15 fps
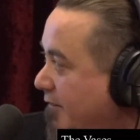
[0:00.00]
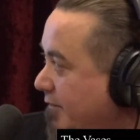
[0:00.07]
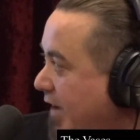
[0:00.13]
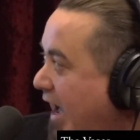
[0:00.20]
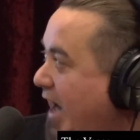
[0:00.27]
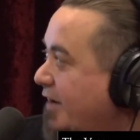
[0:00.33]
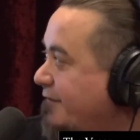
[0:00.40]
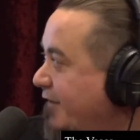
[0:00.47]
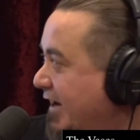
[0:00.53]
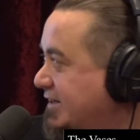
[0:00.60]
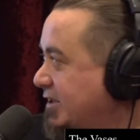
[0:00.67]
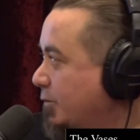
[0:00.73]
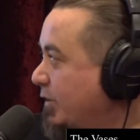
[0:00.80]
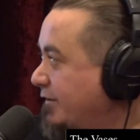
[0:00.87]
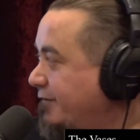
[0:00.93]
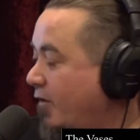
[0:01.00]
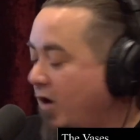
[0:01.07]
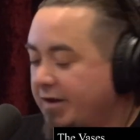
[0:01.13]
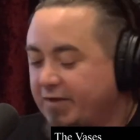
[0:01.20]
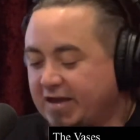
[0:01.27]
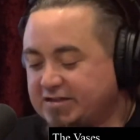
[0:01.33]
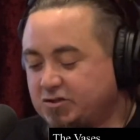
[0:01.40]
artifacts that we
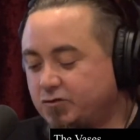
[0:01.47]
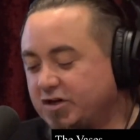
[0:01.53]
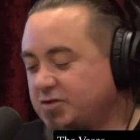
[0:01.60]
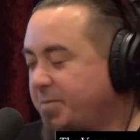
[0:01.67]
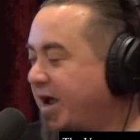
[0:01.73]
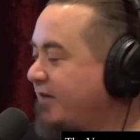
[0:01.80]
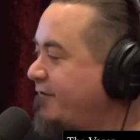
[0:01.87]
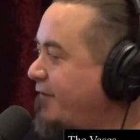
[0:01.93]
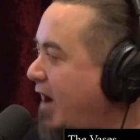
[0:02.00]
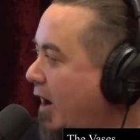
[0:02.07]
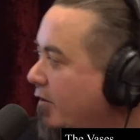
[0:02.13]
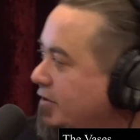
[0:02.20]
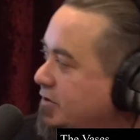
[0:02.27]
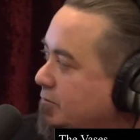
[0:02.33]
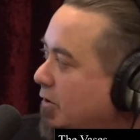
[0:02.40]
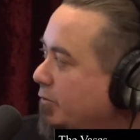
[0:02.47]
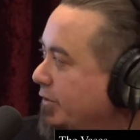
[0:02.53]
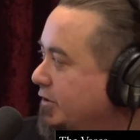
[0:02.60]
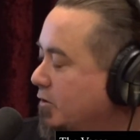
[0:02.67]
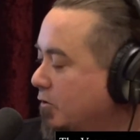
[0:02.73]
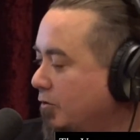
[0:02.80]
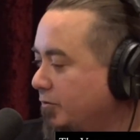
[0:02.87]
find. They stretch back far into what
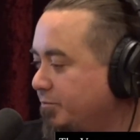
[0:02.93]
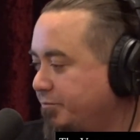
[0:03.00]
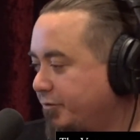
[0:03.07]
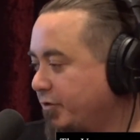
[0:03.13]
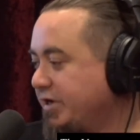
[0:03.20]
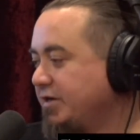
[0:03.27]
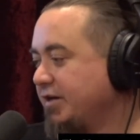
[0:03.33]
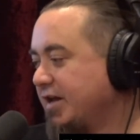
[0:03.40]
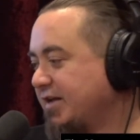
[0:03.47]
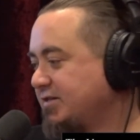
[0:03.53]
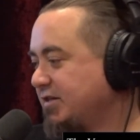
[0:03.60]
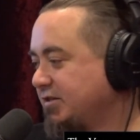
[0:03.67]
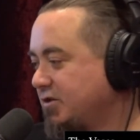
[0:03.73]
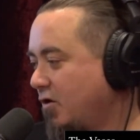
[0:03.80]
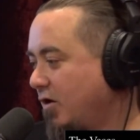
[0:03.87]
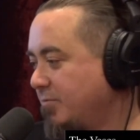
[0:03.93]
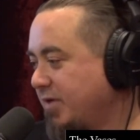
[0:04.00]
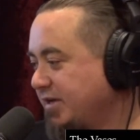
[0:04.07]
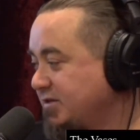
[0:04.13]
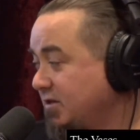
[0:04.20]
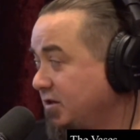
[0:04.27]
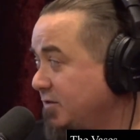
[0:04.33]
we'd call pre-dynastic time,
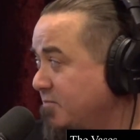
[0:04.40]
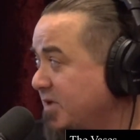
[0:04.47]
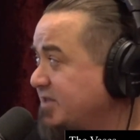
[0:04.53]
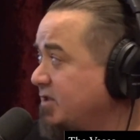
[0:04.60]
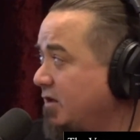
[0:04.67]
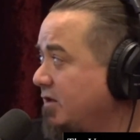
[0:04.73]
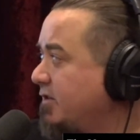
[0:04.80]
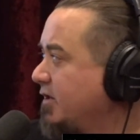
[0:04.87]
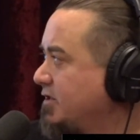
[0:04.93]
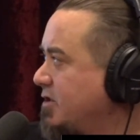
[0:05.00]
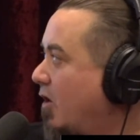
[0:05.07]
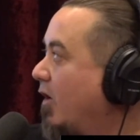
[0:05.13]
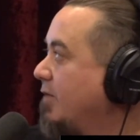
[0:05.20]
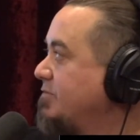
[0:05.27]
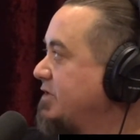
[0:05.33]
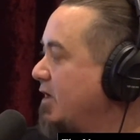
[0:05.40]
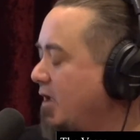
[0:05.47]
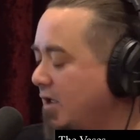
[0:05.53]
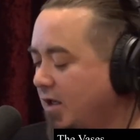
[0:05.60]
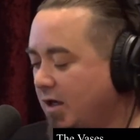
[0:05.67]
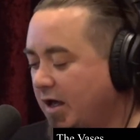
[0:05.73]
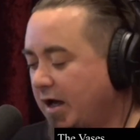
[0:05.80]
basically Mesolithic times,
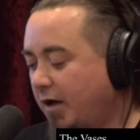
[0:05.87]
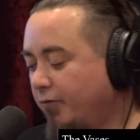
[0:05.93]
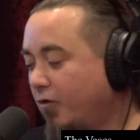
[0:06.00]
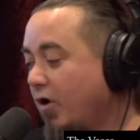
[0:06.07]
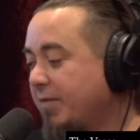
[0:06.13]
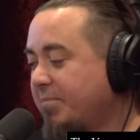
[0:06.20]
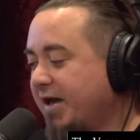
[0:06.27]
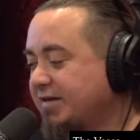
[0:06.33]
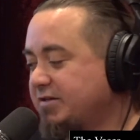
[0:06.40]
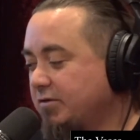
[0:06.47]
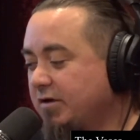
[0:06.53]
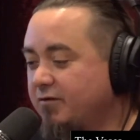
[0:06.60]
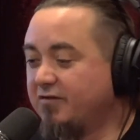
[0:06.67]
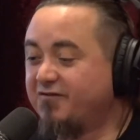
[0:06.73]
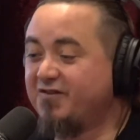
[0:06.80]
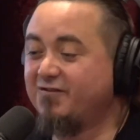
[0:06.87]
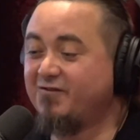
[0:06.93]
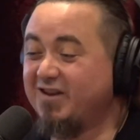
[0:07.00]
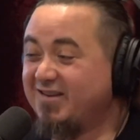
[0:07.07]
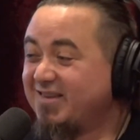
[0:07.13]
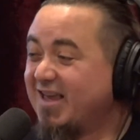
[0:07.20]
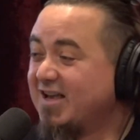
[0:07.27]
right back to even
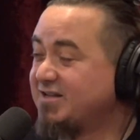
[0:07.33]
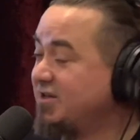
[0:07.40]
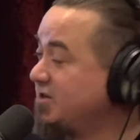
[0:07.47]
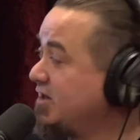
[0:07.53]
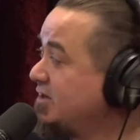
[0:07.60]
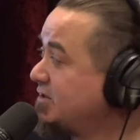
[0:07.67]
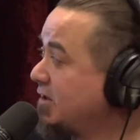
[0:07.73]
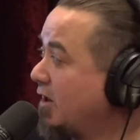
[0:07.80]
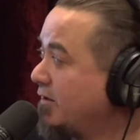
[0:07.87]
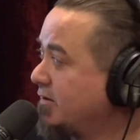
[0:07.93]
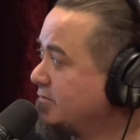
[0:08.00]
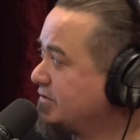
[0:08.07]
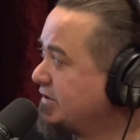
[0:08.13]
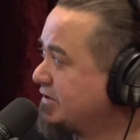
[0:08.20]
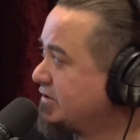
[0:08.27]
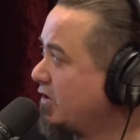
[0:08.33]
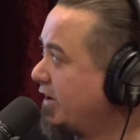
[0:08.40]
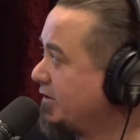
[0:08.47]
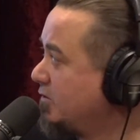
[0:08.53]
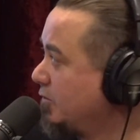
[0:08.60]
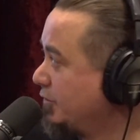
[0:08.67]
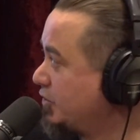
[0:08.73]
15,000 years ago. There was a
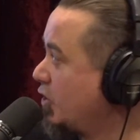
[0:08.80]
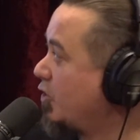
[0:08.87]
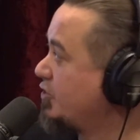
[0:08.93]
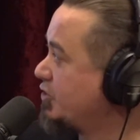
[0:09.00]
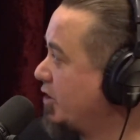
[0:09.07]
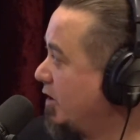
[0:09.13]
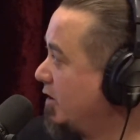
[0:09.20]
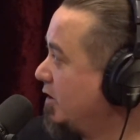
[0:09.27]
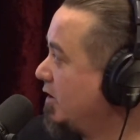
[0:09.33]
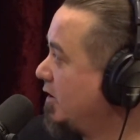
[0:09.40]
site called Toshka